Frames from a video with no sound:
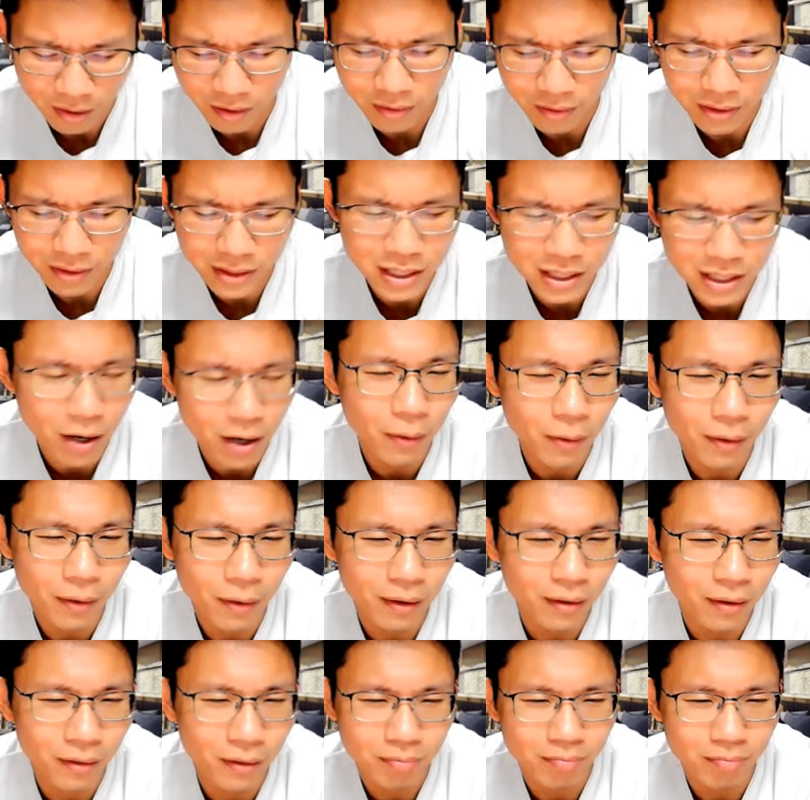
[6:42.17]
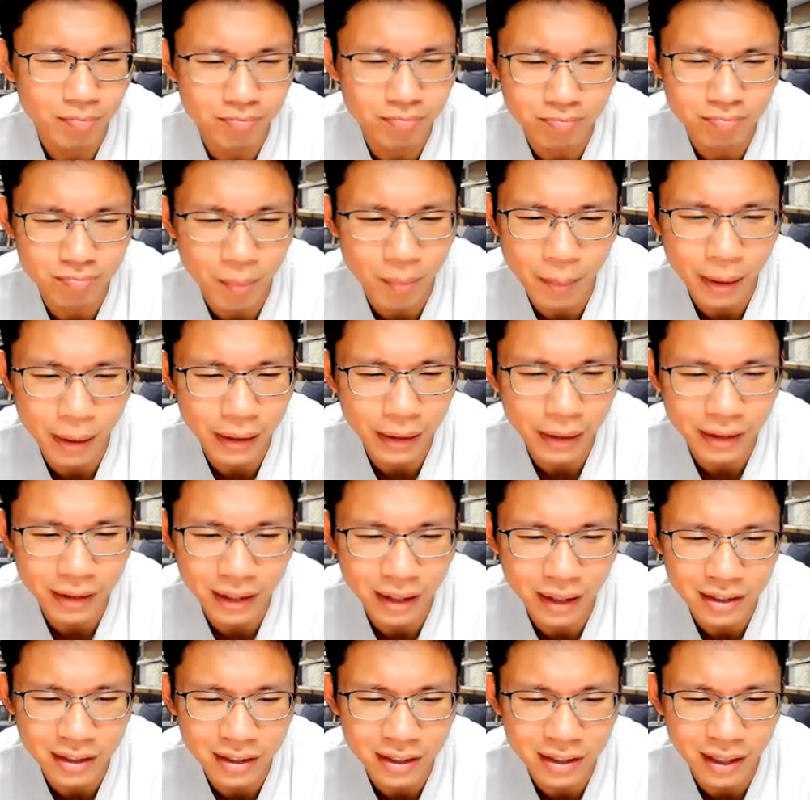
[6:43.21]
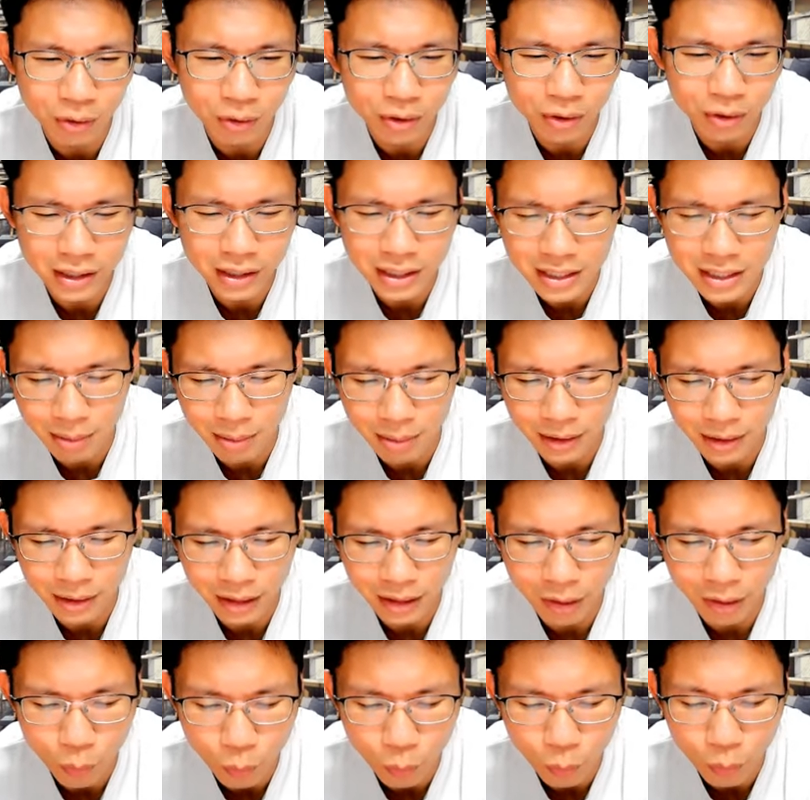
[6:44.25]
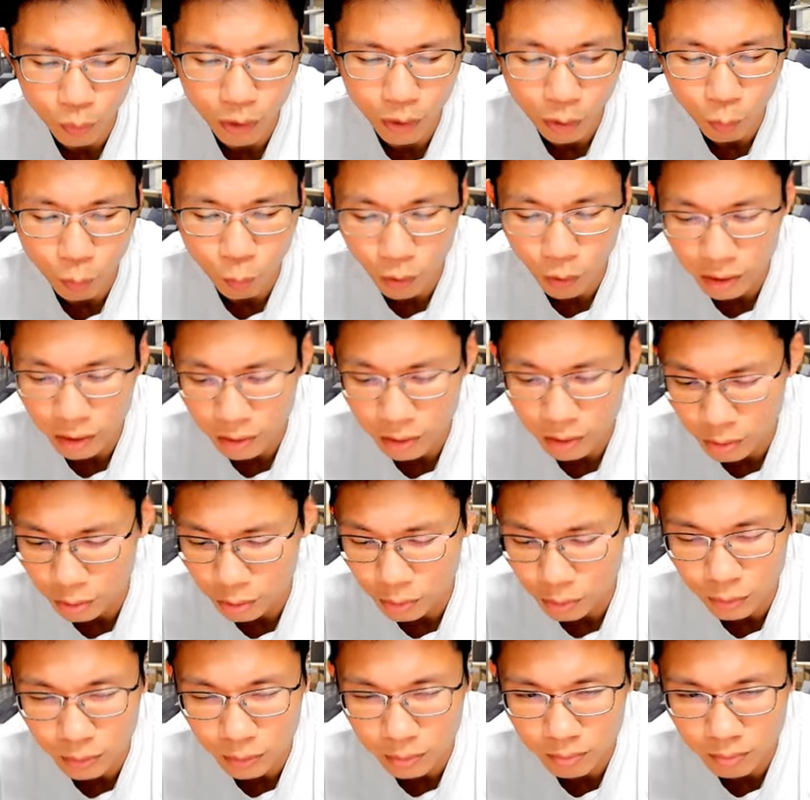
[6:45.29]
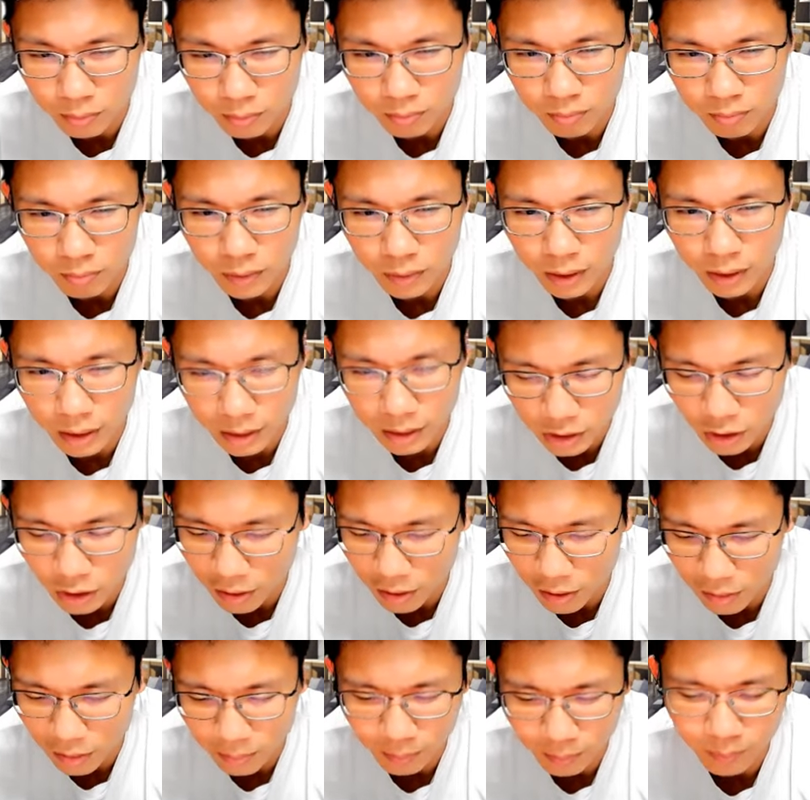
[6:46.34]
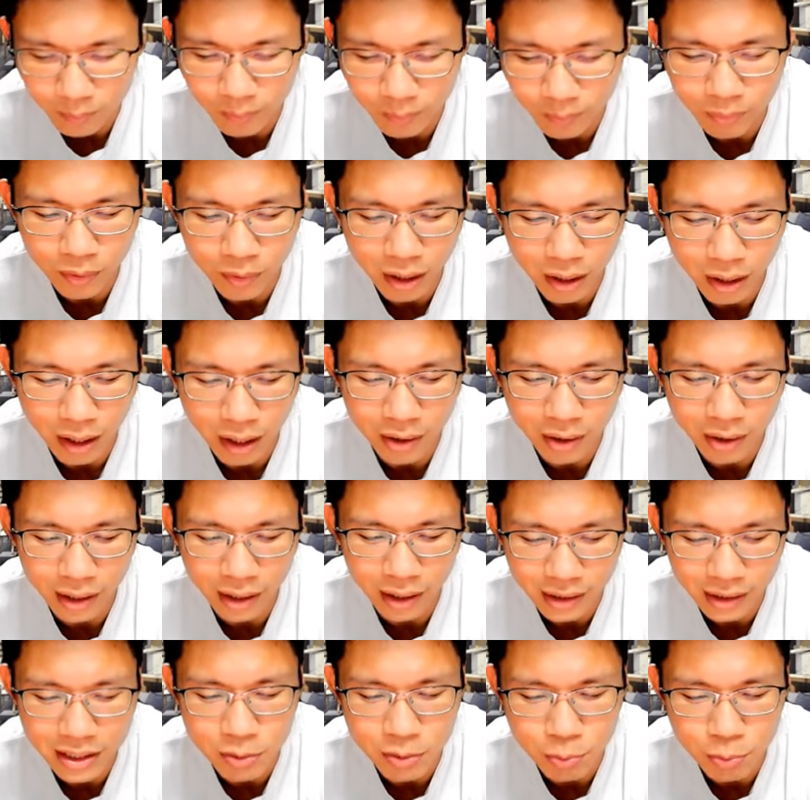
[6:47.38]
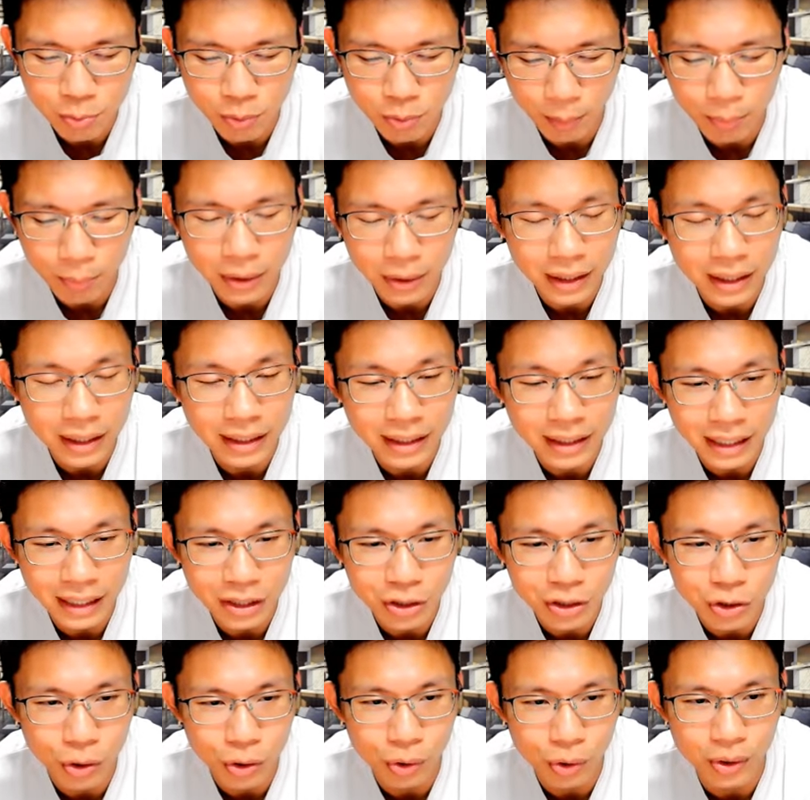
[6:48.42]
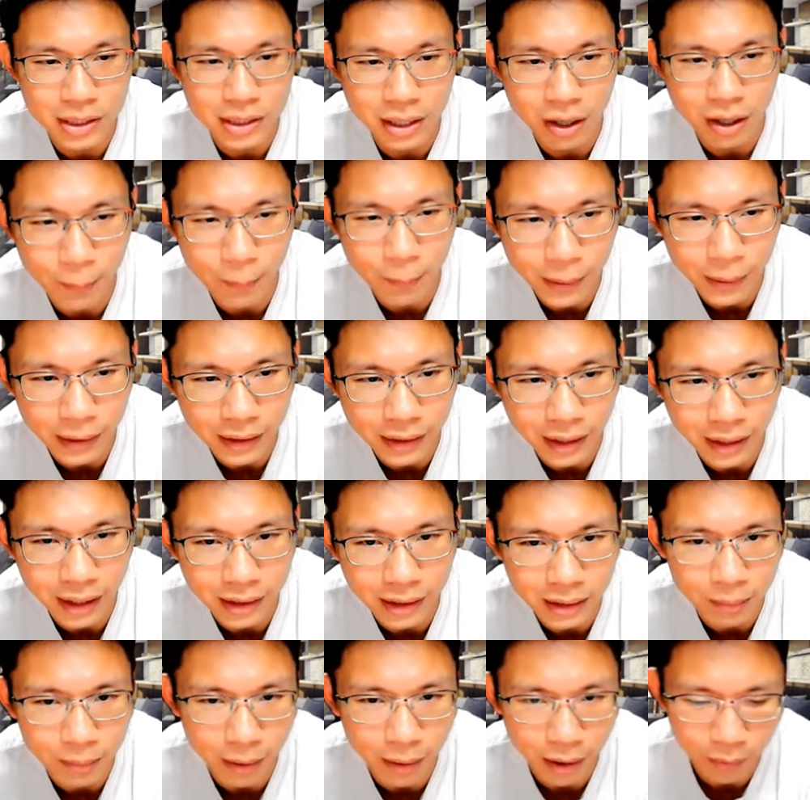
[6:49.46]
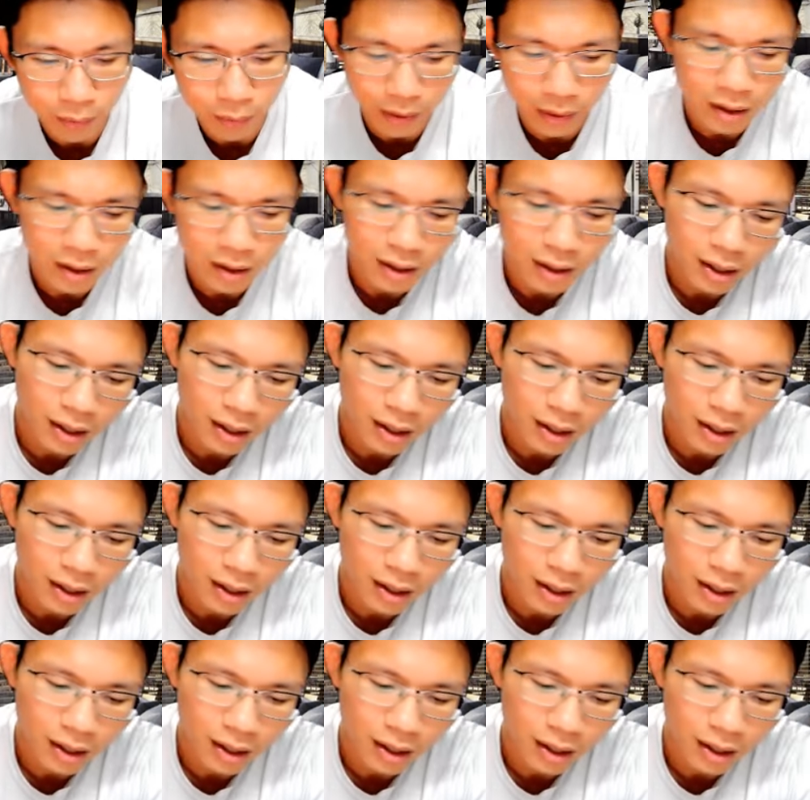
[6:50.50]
This kind of mentality, I don't think it's something that we really want to adopt. I think it's a pretty dangerous kind of mentality, by the way.